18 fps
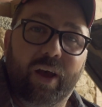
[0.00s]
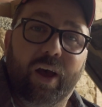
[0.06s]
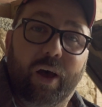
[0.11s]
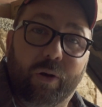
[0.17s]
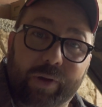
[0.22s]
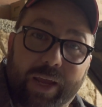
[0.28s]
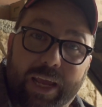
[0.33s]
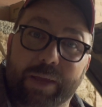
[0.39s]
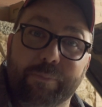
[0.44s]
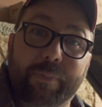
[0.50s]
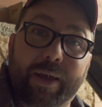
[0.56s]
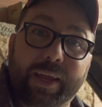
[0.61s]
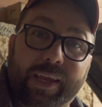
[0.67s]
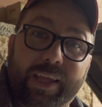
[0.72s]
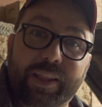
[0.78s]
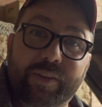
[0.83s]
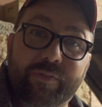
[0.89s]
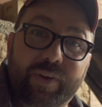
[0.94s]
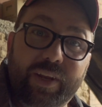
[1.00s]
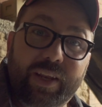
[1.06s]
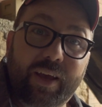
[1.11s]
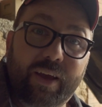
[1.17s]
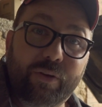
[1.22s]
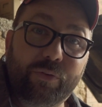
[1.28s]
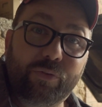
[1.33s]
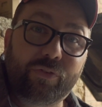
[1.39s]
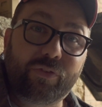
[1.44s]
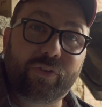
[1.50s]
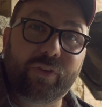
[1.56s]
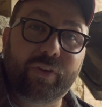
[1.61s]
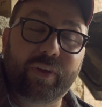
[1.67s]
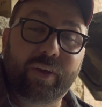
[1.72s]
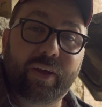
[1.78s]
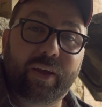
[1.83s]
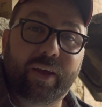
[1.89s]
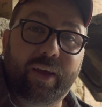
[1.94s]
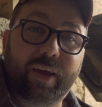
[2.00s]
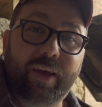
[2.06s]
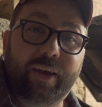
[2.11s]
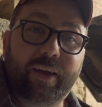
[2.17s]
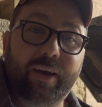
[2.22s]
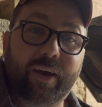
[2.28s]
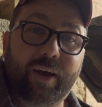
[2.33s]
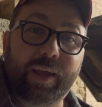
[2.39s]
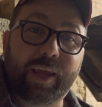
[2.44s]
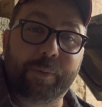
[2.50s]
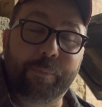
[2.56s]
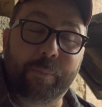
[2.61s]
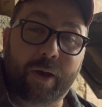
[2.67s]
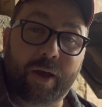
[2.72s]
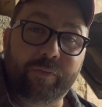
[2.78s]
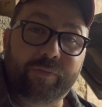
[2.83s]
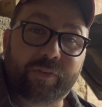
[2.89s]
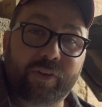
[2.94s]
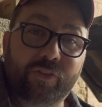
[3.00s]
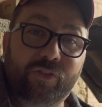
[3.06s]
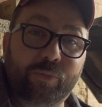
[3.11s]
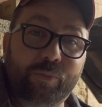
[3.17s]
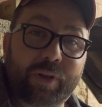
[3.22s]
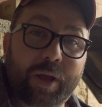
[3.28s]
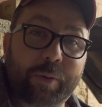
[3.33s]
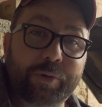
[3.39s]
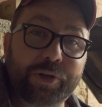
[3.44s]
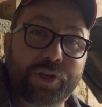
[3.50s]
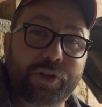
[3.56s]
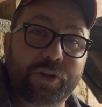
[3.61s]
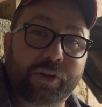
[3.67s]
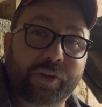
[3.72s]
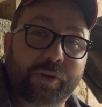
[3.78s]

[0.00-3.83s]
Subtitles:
I'll keep making the videos. It might have done some damage to the